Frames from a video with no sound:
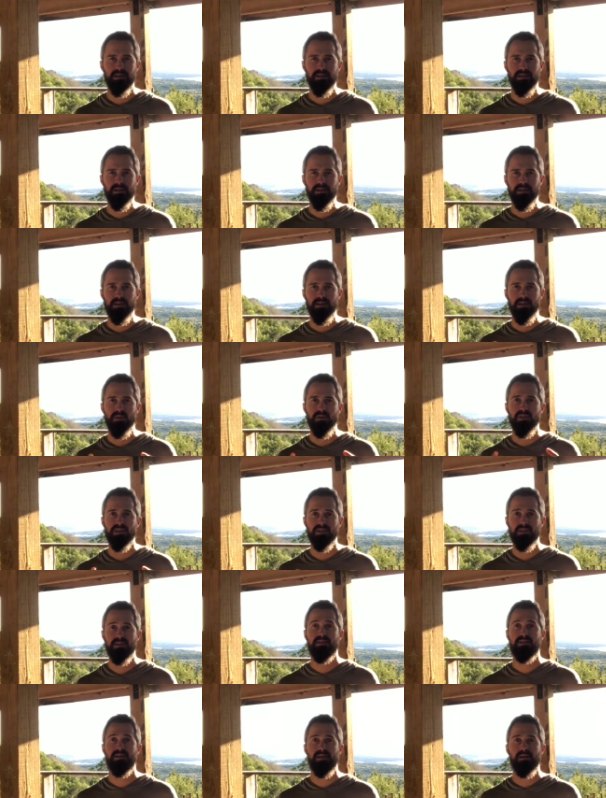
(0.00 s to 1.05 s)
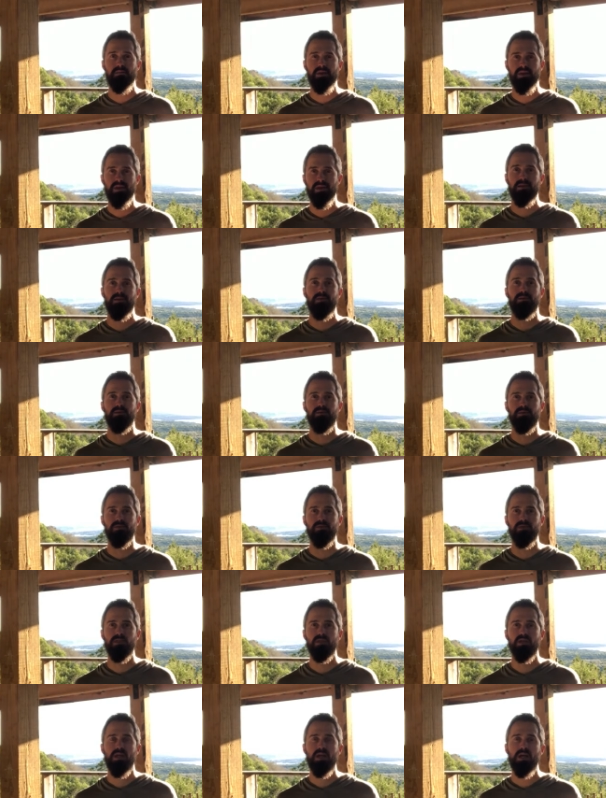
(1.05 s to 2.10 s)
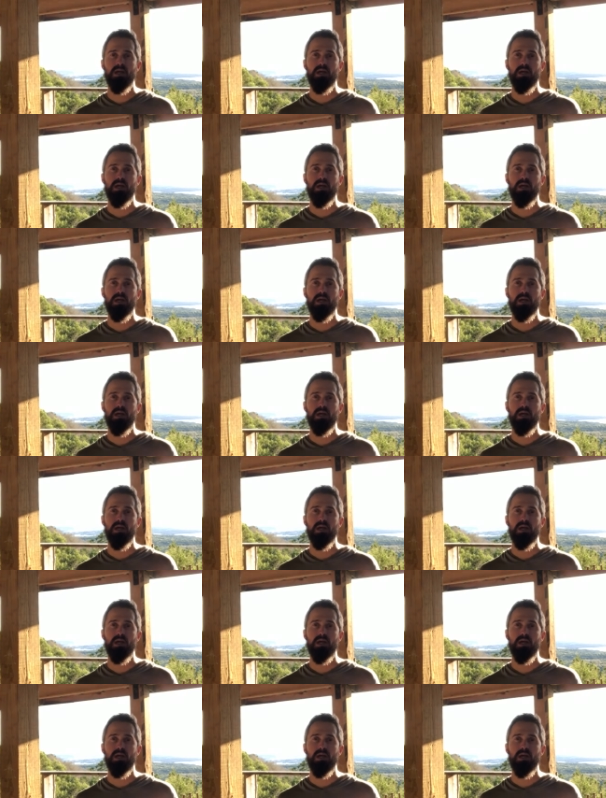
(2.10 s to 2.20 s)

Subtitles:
This is going to be huge.